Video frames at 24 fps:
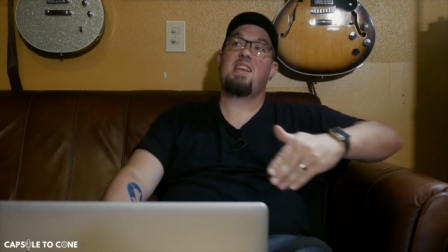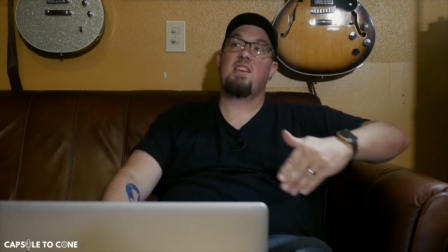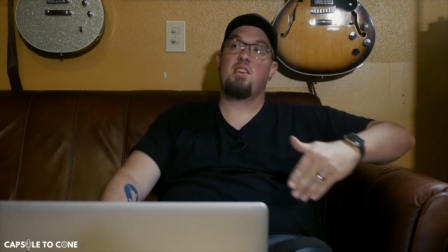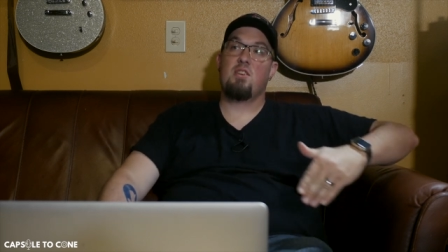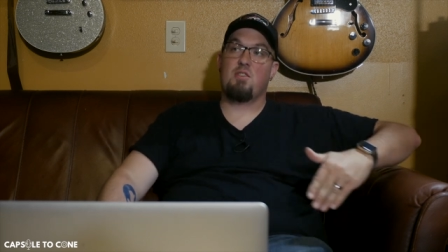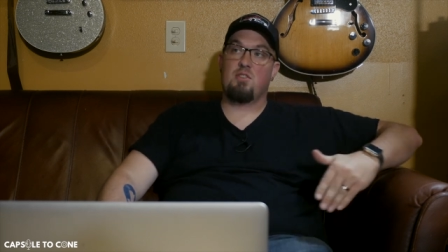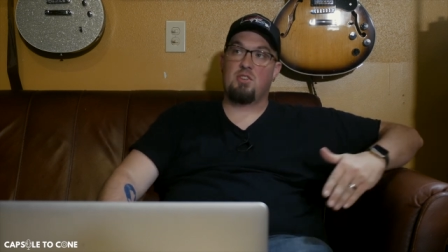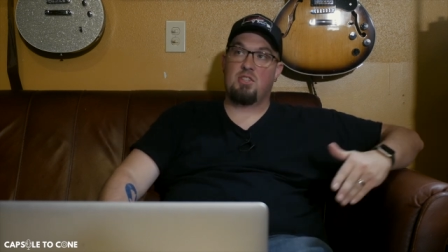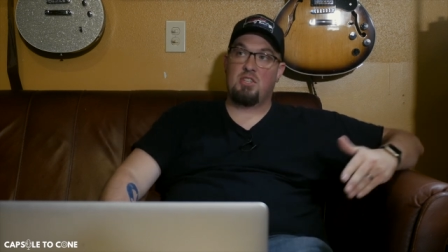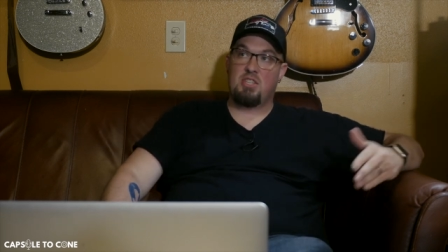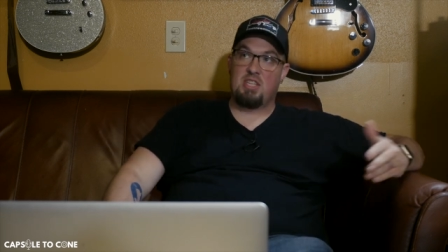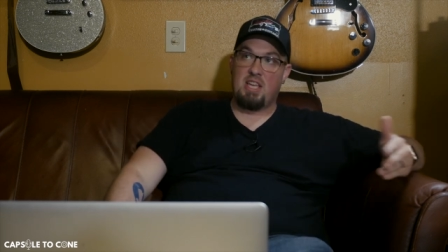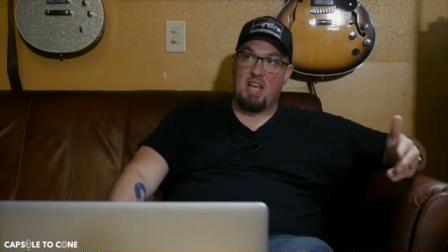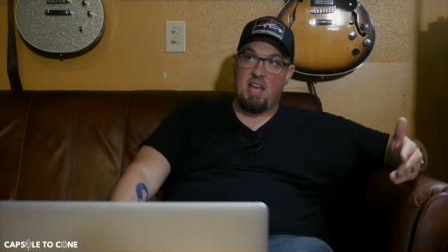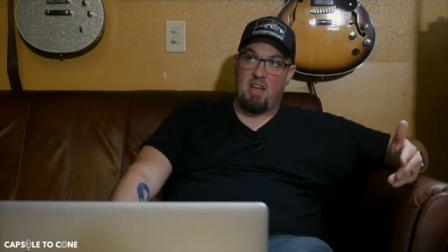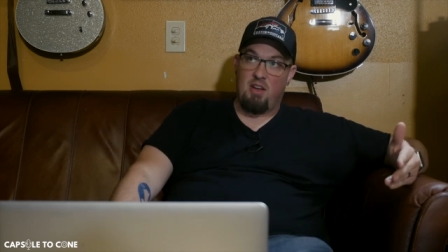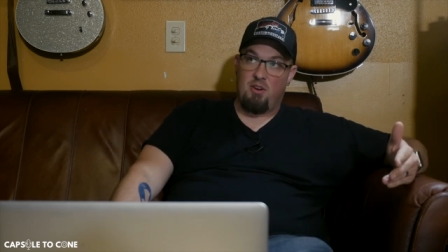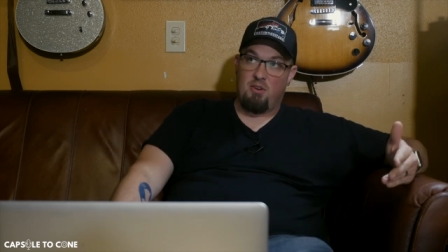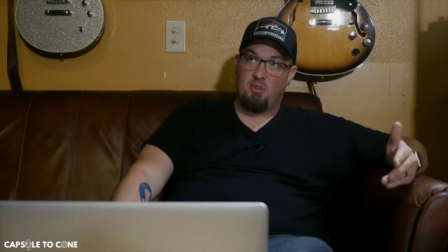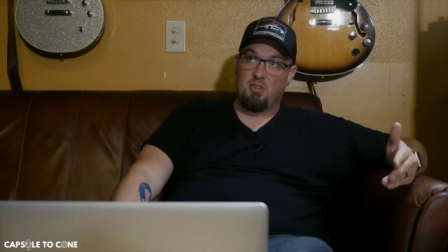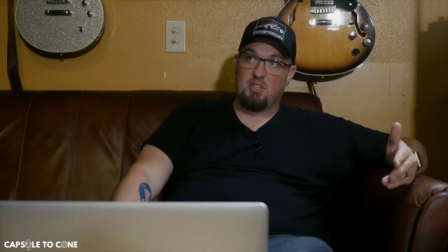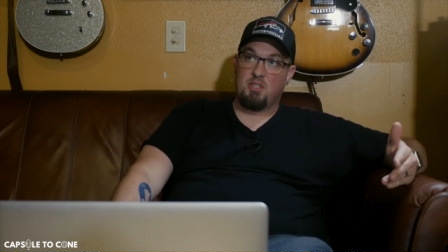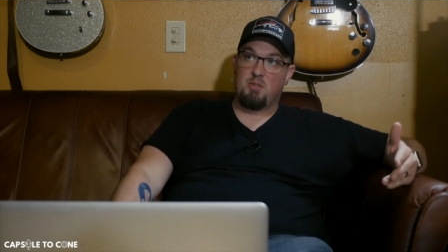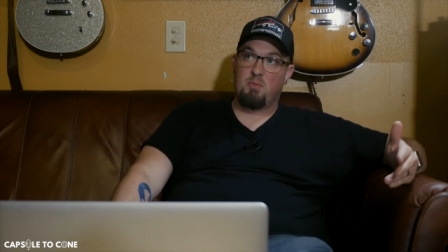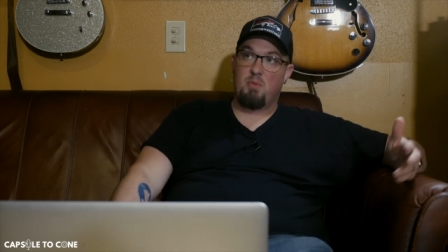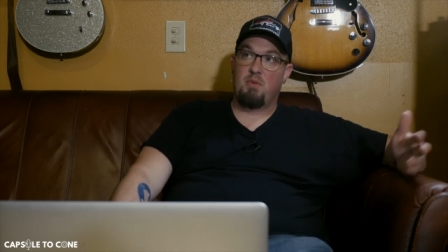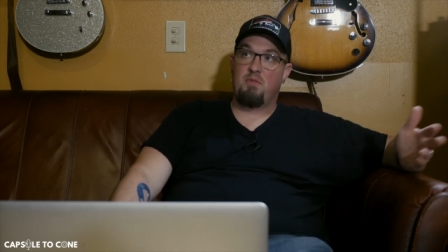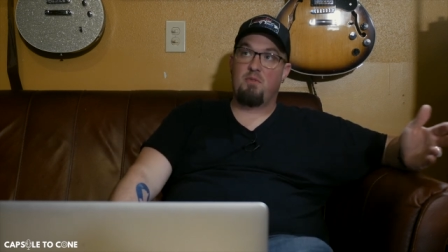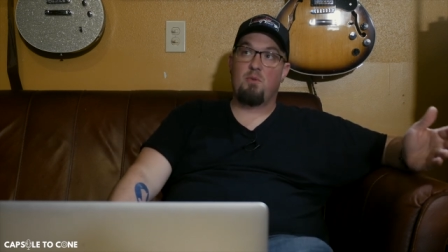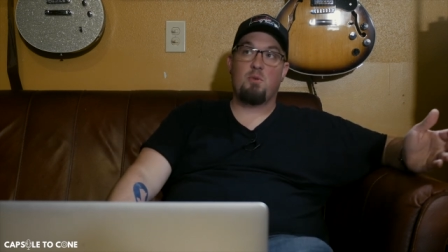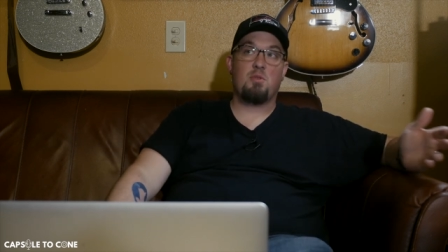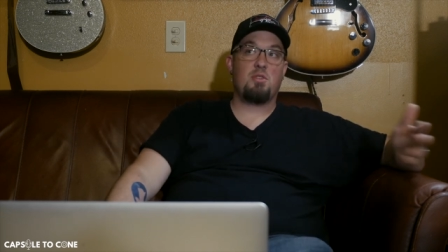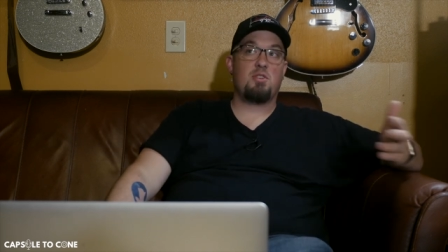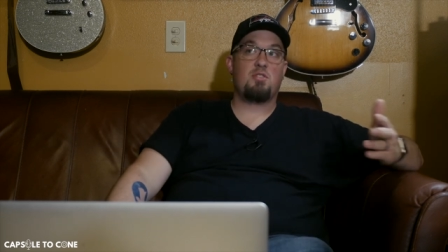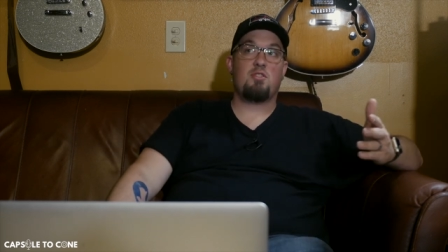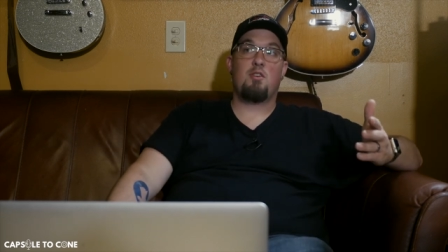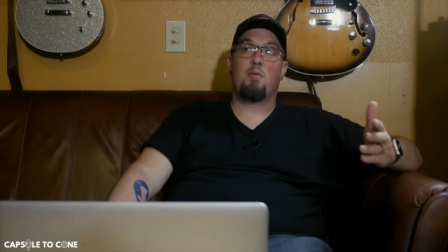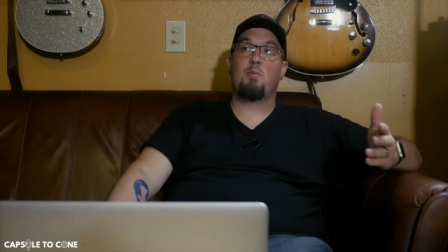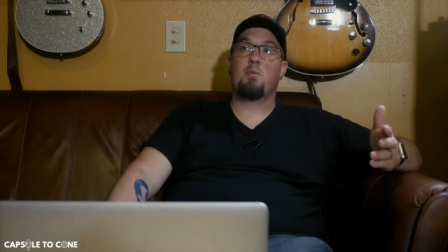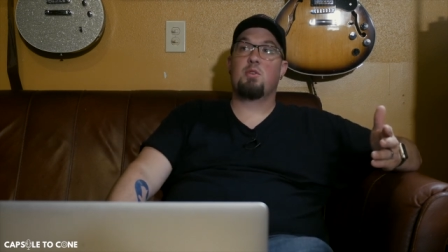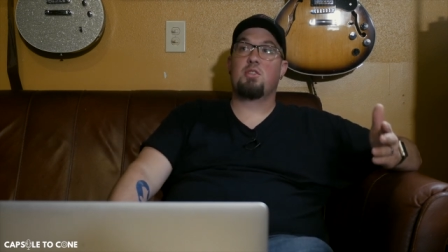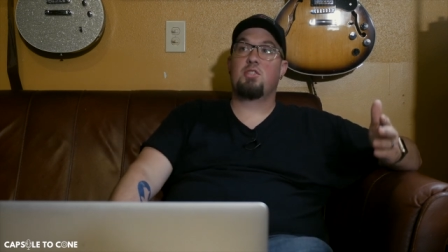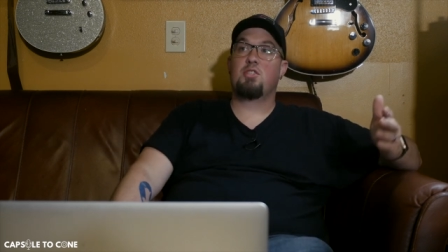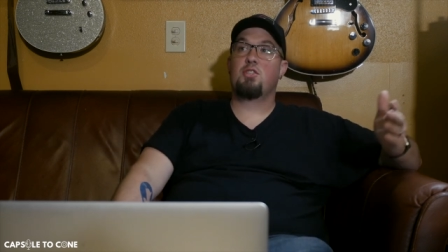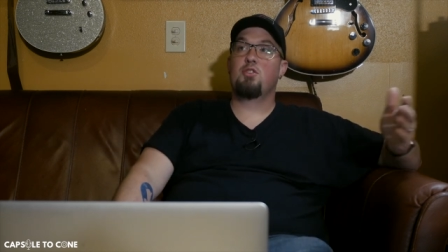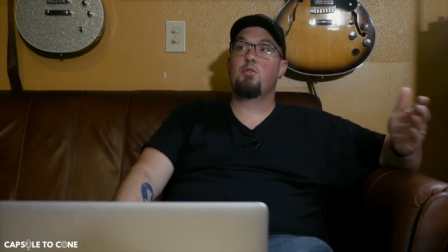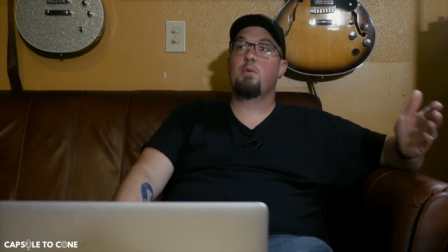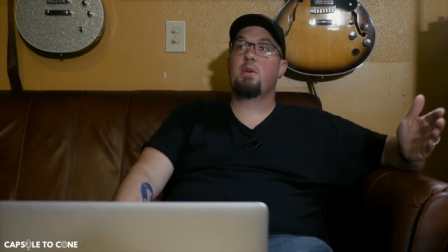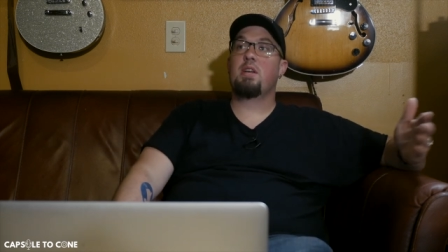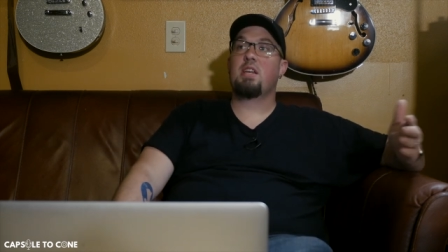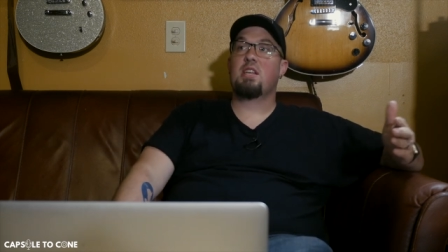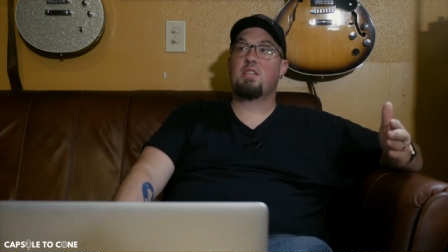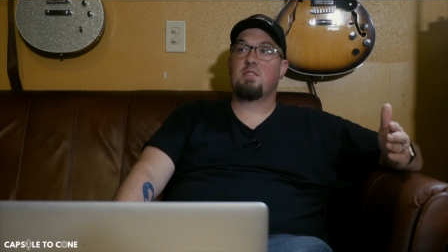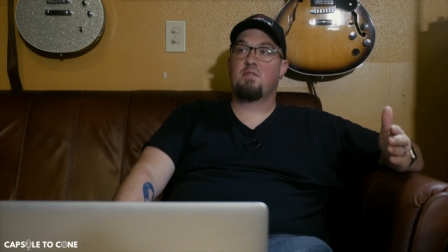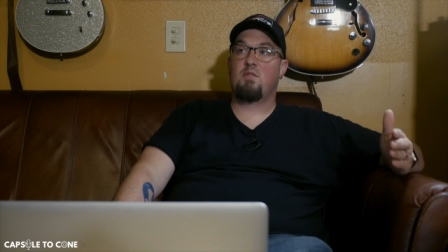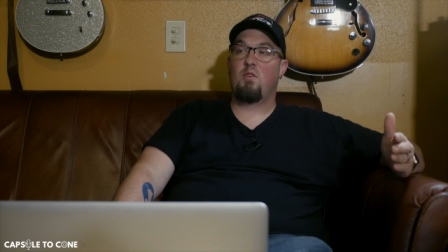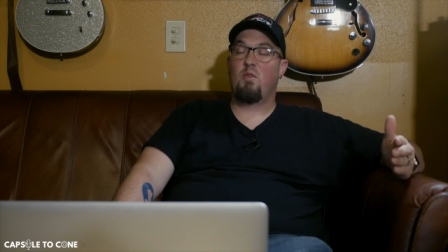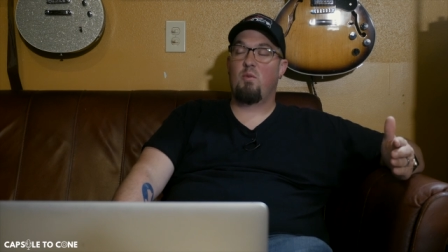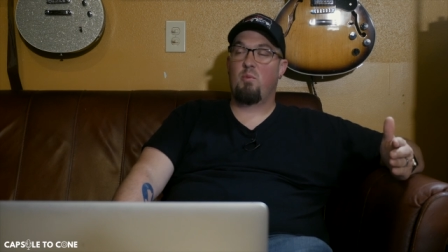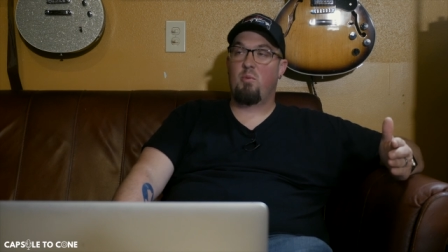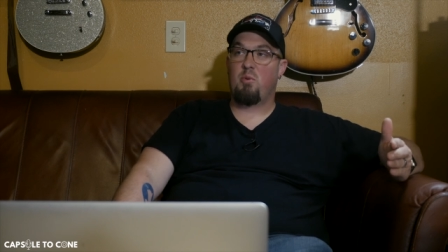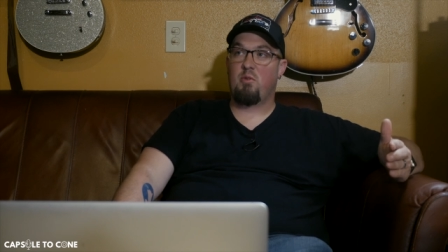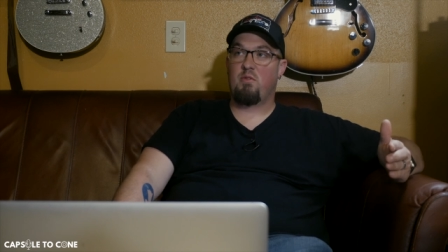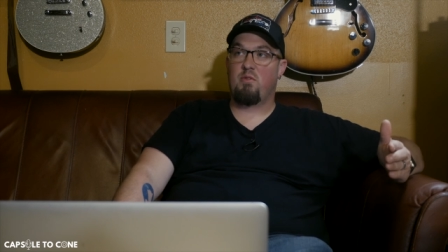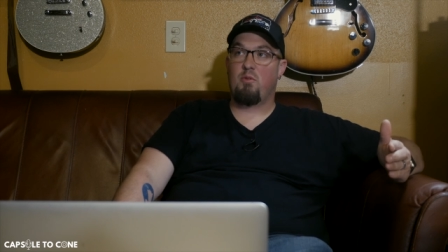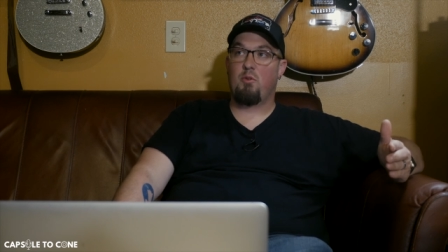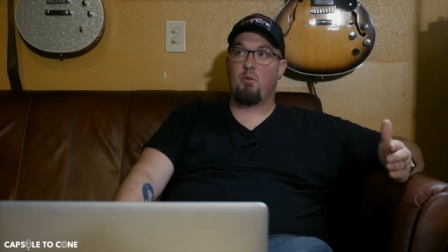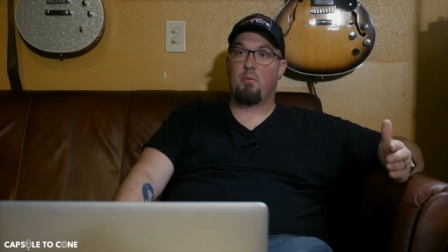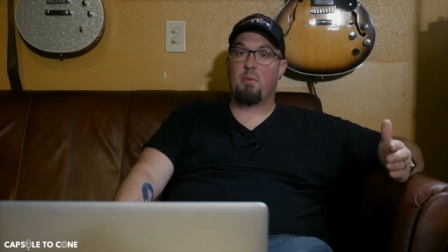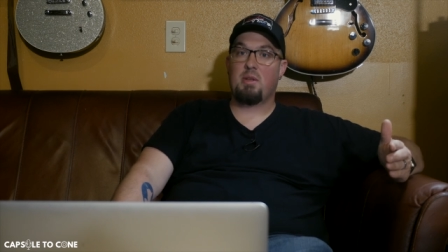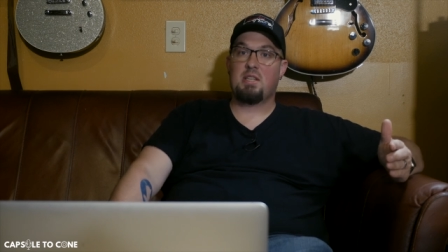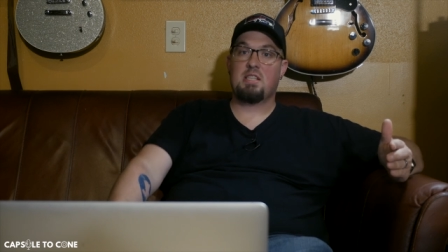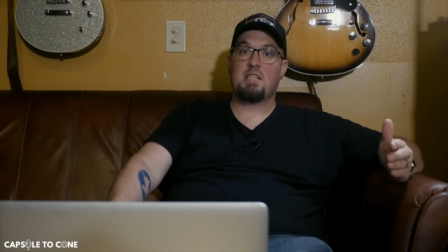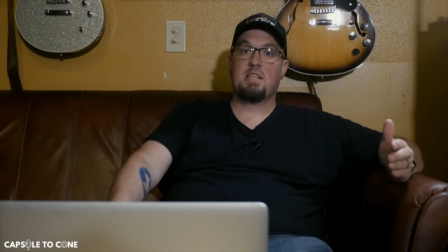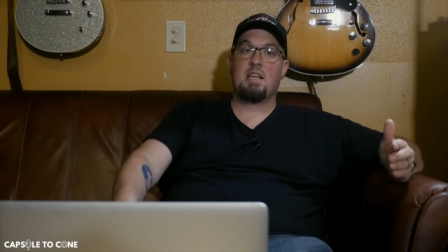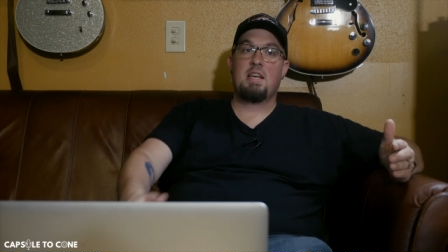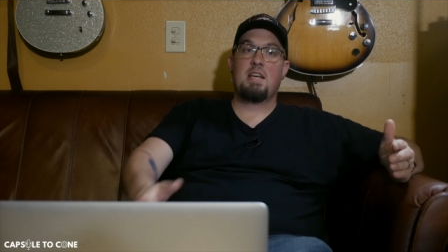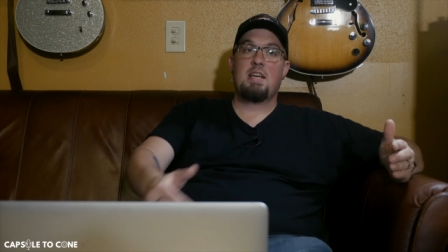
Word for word: your sounds before the drummer is doing his whole performance,